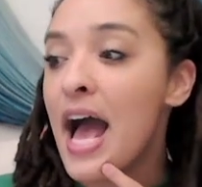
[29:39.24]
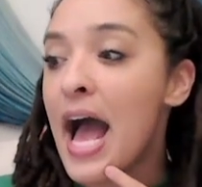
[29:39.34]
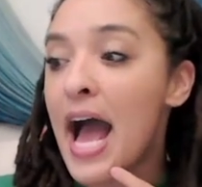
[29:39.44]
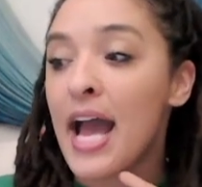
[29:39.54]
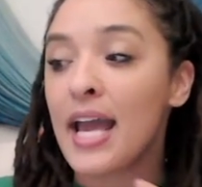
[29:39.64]

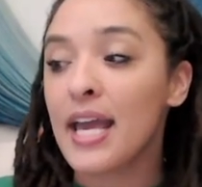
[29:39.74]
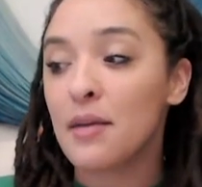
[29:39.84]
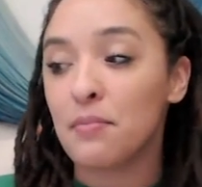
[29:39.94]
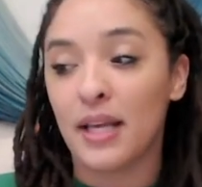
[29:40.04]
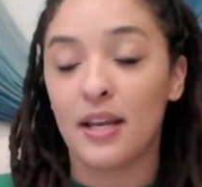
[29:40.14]
I
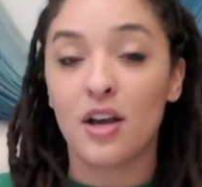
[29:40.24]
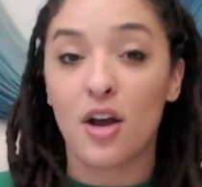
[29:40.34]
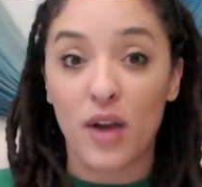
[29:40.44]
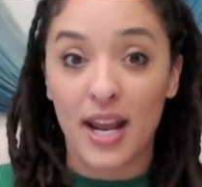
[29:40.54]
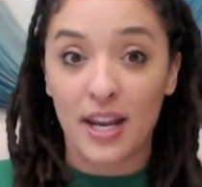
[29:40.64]
am planning on
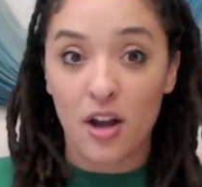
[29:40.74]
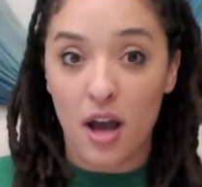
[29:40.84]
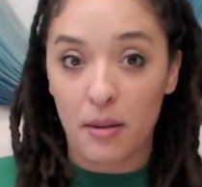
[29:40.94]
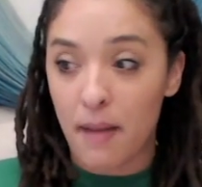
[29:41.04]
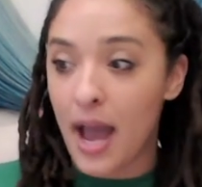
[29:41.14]
writing
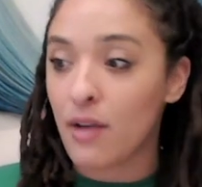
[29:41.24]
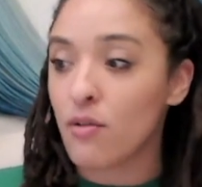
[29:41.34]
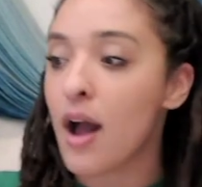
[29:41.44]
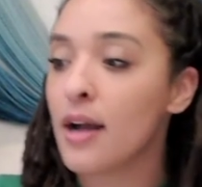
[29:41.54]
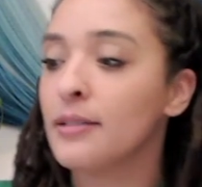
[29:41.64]
on my
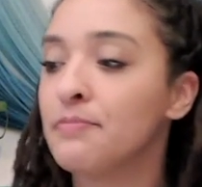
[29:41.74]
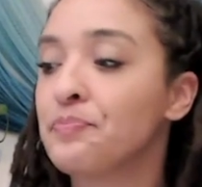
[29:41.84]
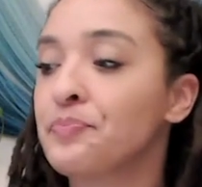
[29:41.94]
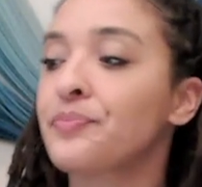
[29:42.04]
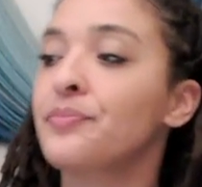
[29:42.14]
rock,
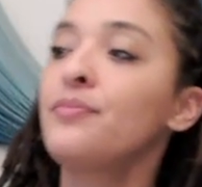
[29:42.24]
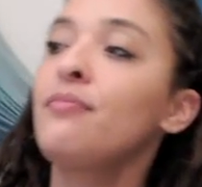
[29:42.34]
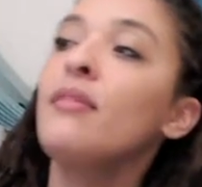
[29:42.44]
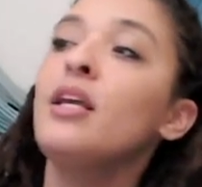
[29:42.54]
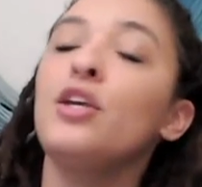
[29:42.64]

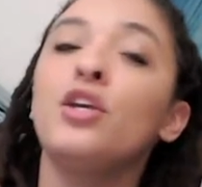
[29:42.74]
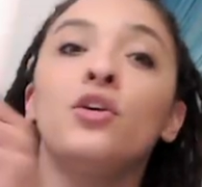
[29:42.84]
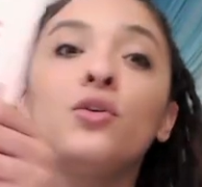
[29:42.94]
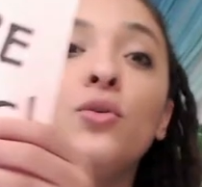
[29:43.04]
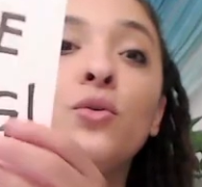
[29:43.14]

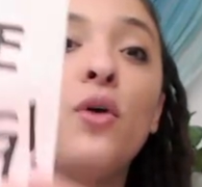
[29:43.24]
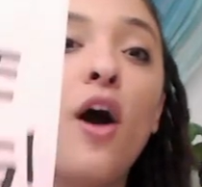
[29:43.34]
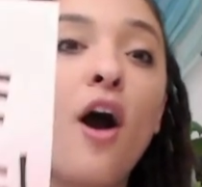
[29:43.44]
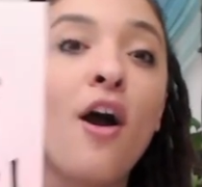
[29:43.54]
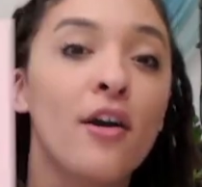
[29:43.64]
you
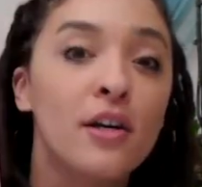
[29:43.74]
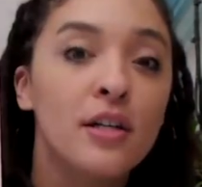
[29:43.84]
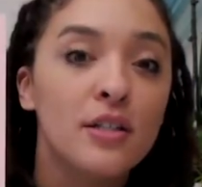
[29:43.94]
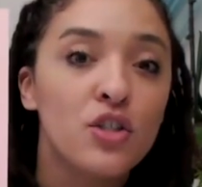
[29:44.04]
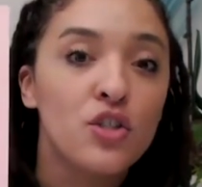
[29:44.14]
are
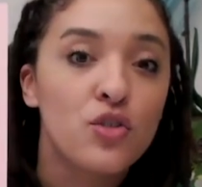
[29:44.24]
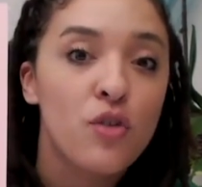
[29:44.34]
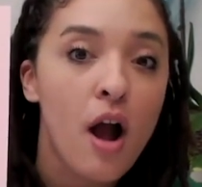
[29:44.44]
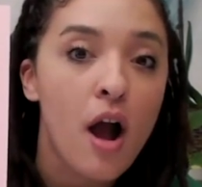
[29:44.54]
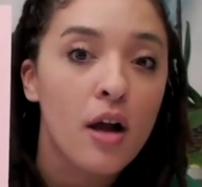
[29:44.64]

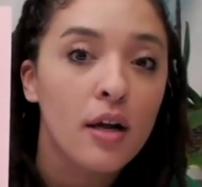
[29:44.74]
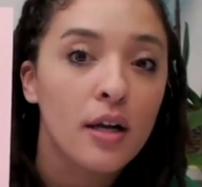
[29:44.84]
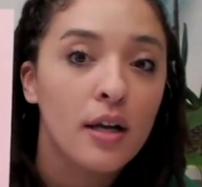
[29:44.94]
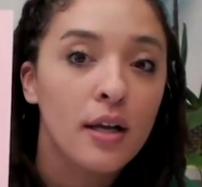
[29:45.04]
strong.